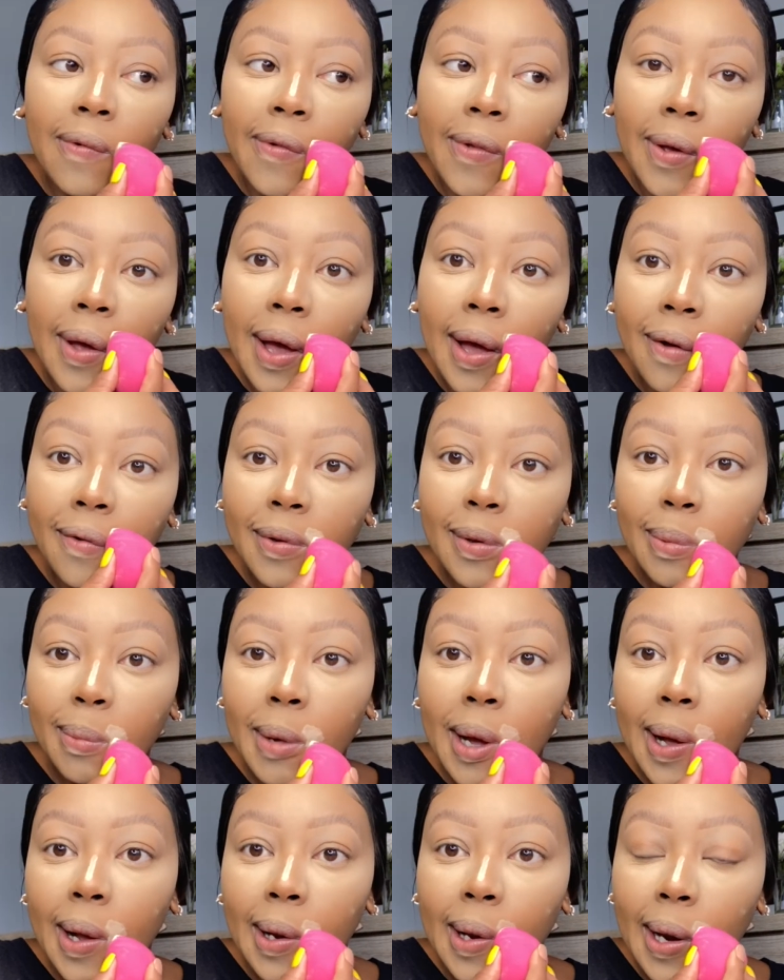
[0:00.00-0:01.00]
you have
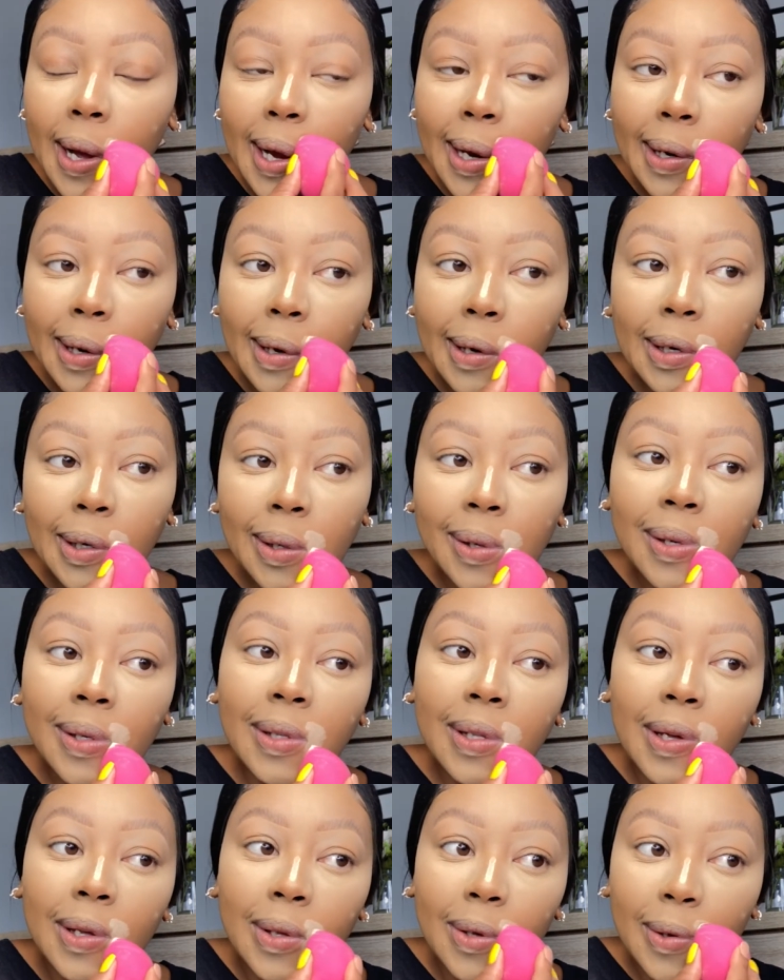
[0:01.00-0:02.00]
small line issues,
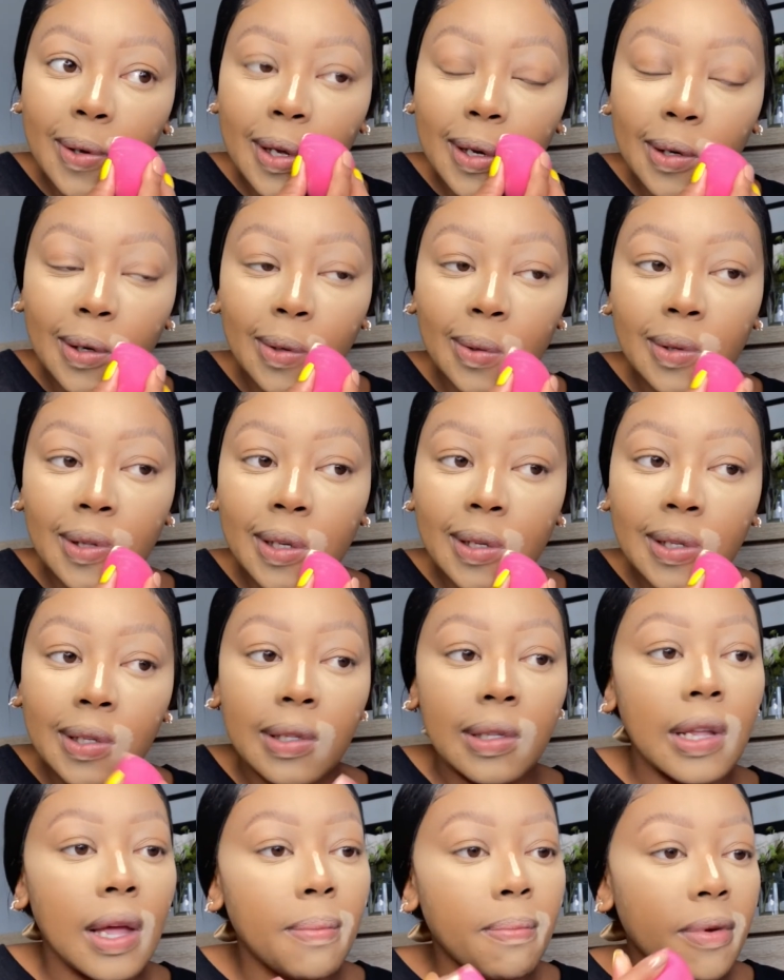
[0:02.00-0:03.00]
then you can do this
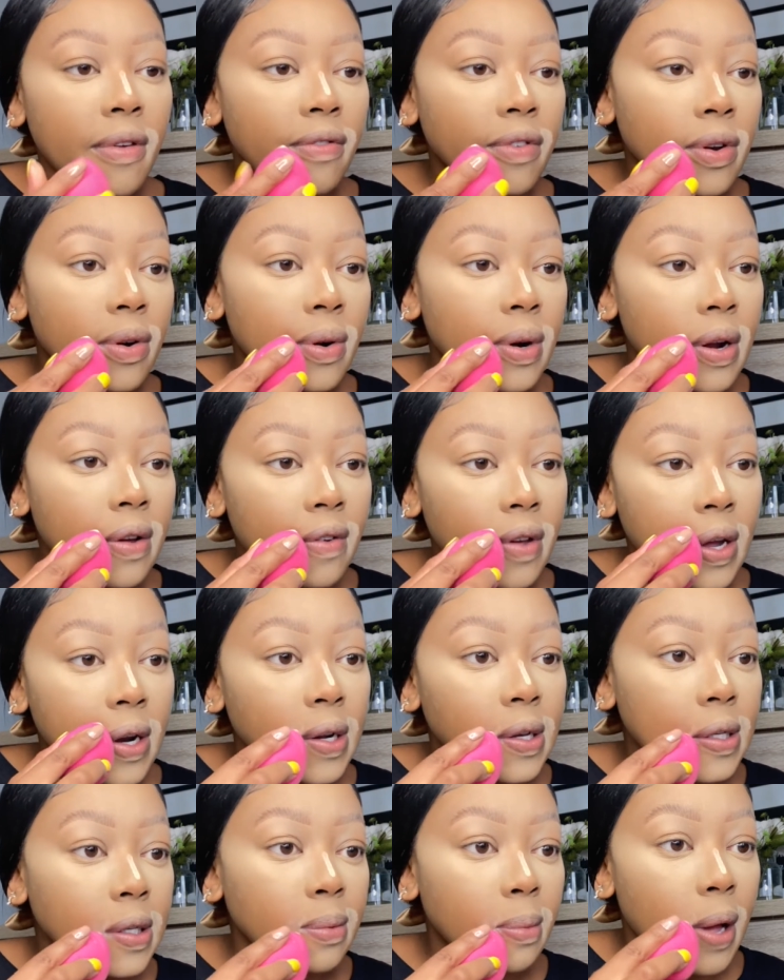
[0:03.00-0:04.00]
step. If you don't have
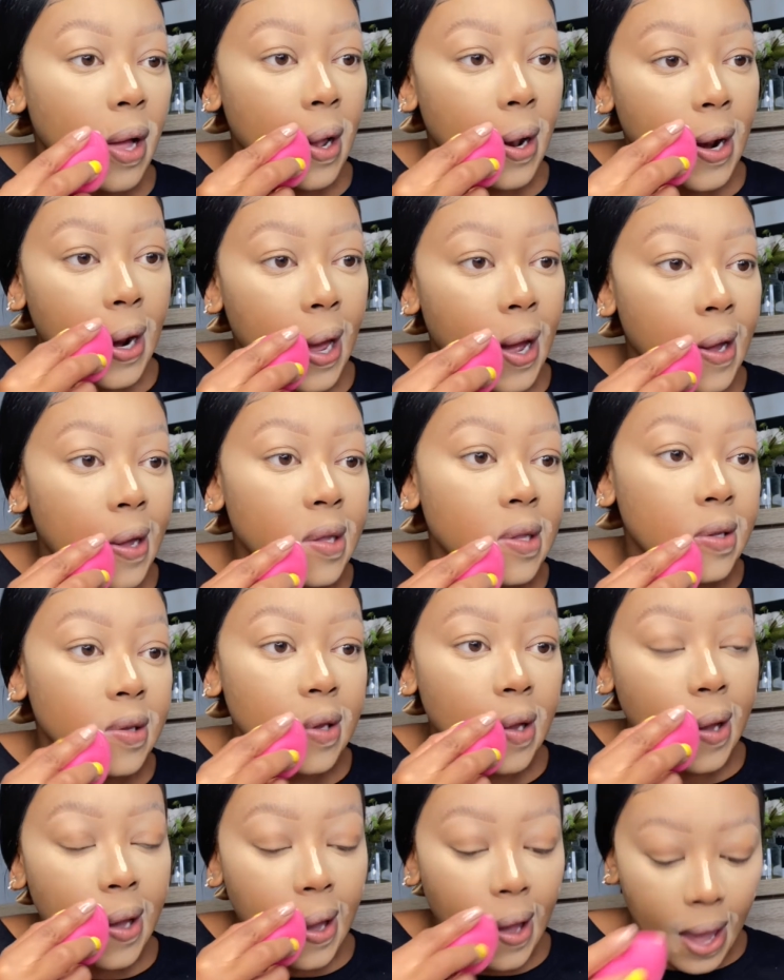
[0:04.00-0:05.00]
any small lines,
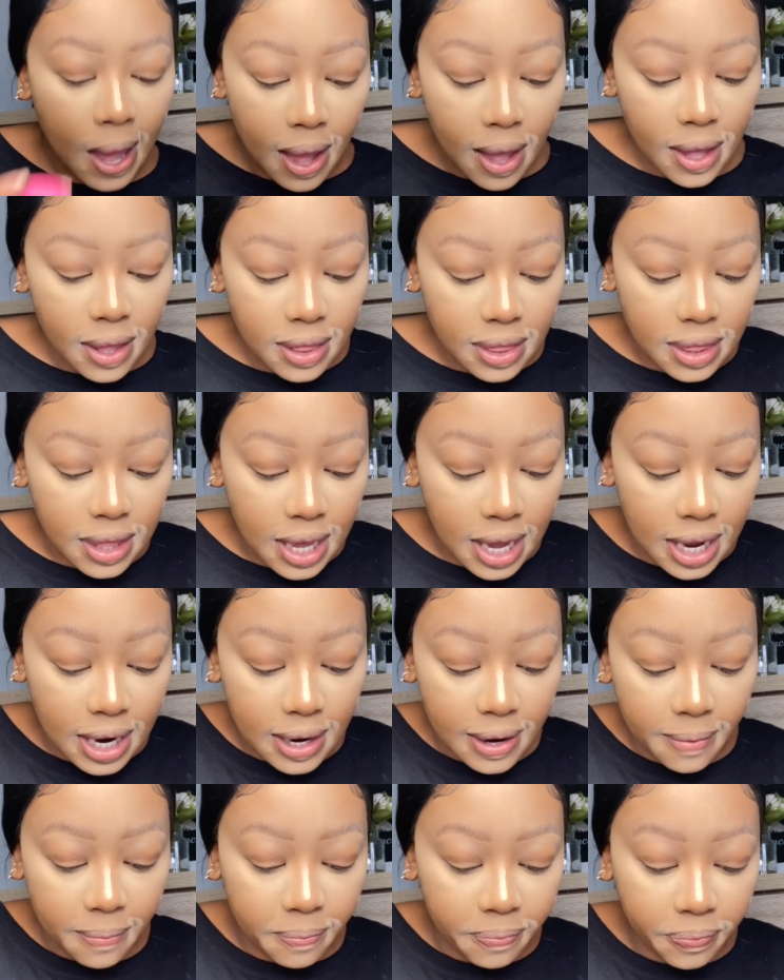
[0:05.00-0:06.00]

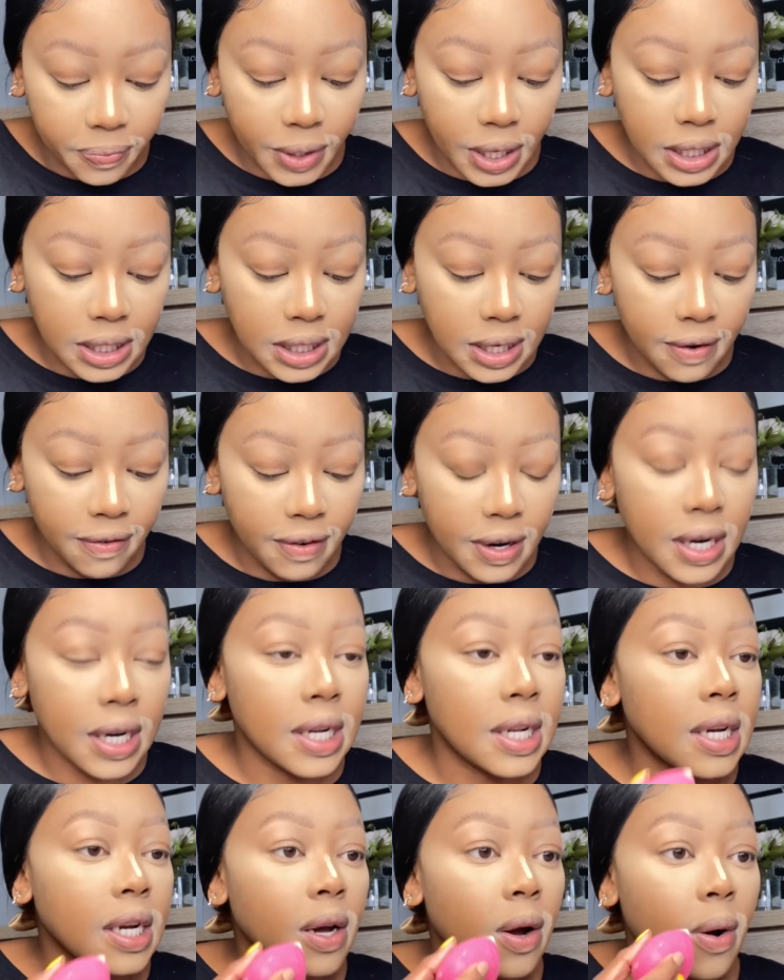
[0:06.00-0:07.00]
then
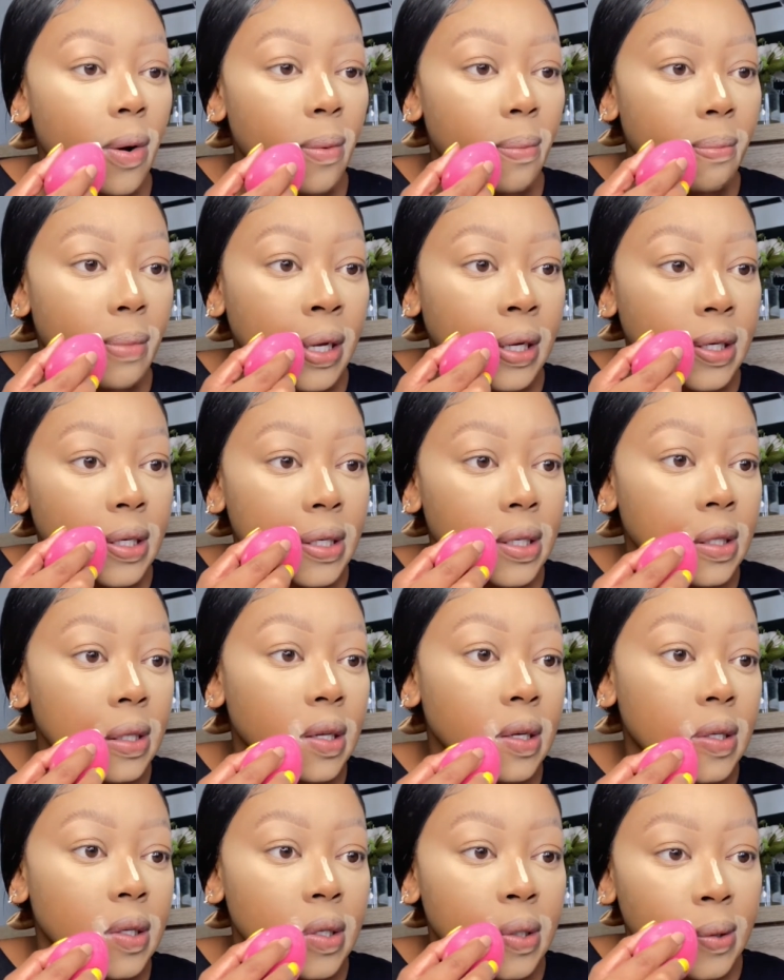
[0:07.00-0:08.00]
definitely omit
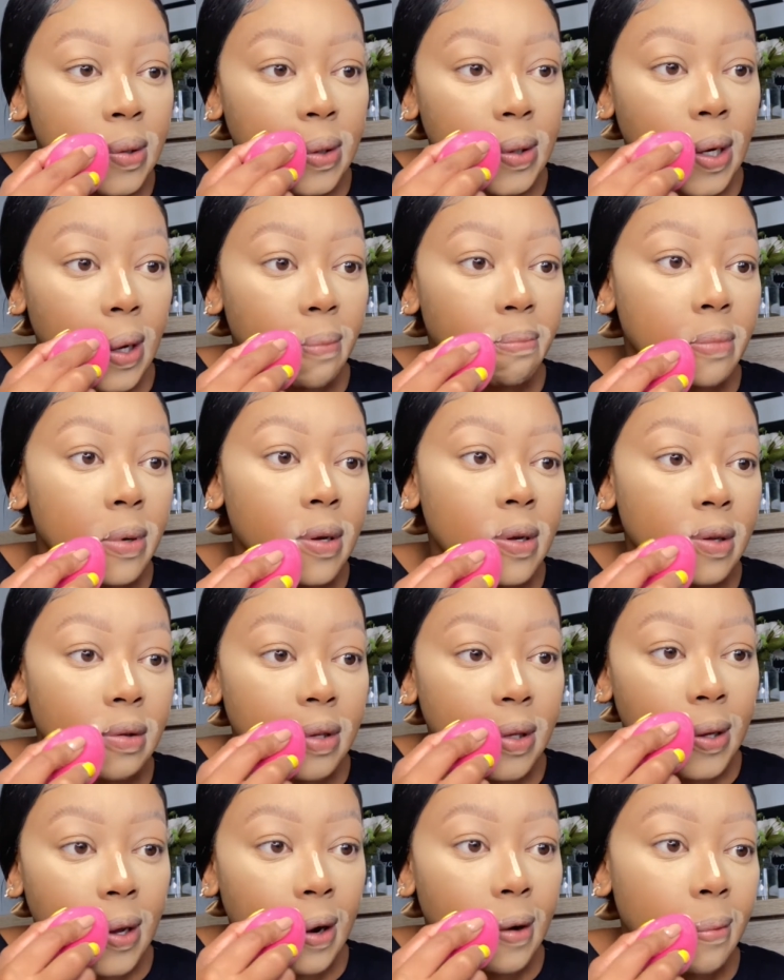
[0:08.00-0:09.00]
this step.
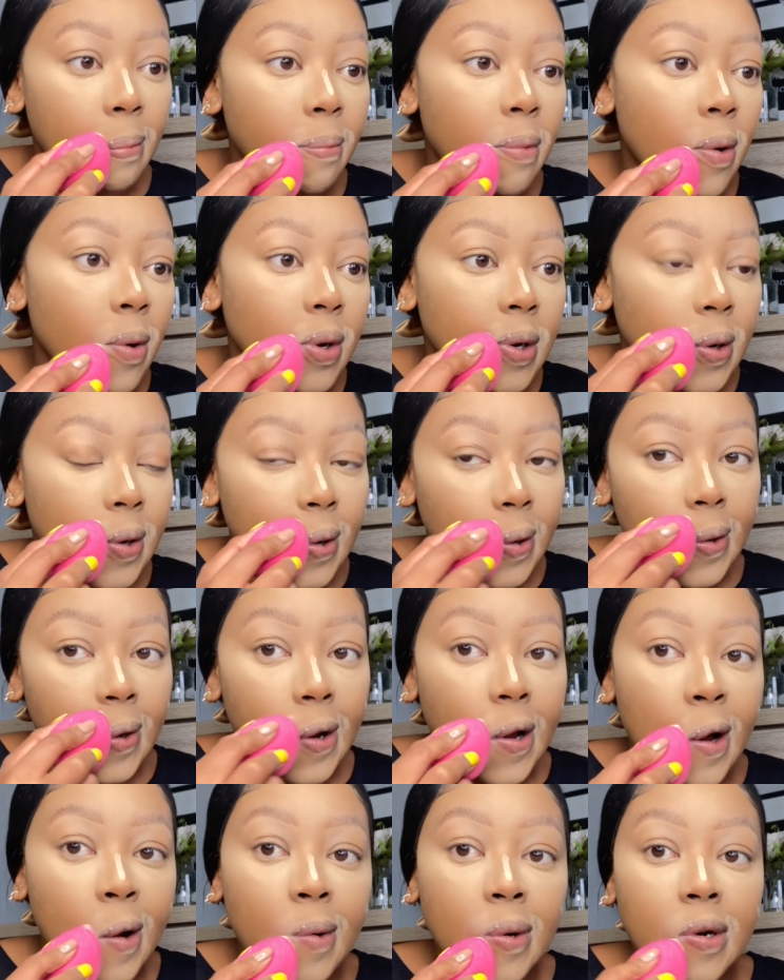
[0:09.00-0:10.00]
It's not important.
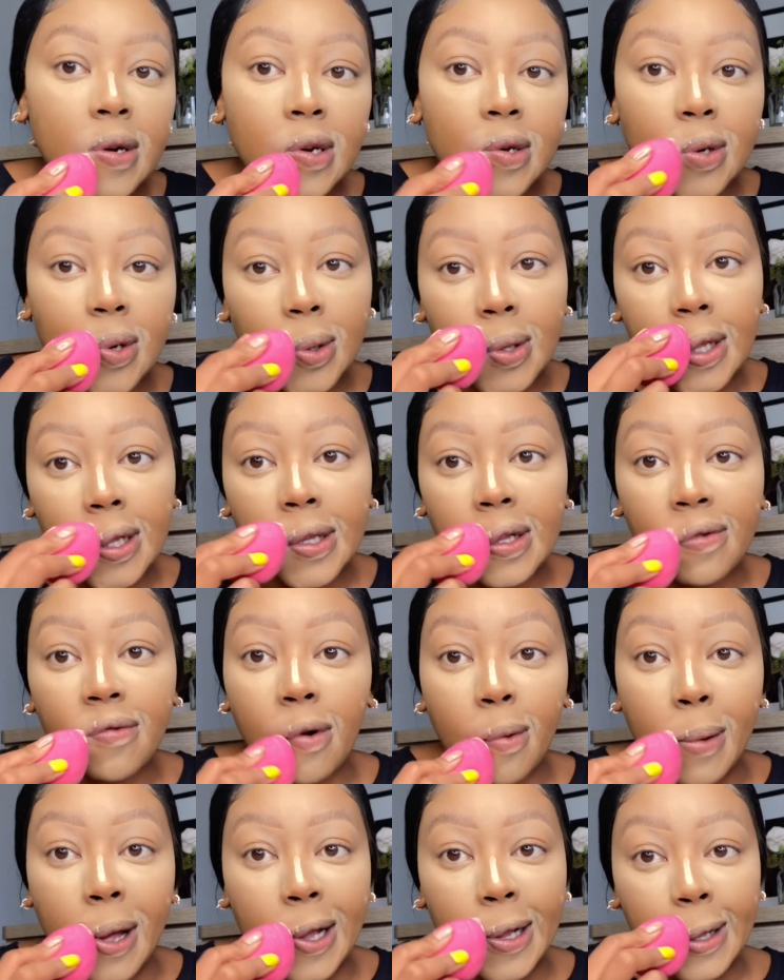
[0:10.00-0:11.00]
I only do this
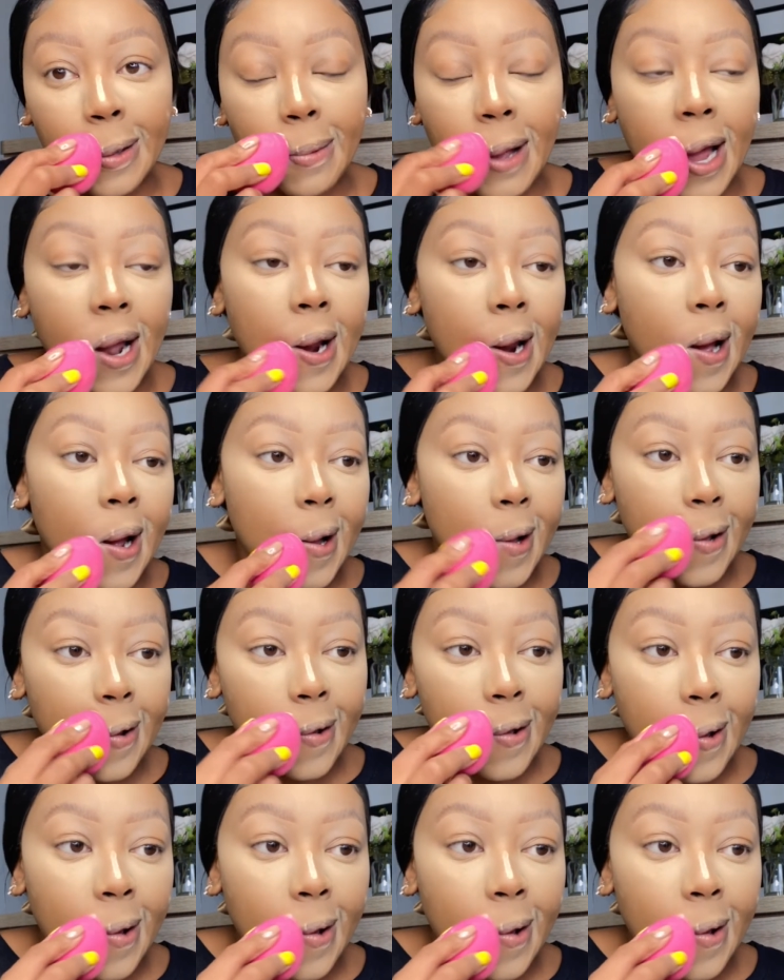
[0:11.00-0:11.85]
for my smile lines.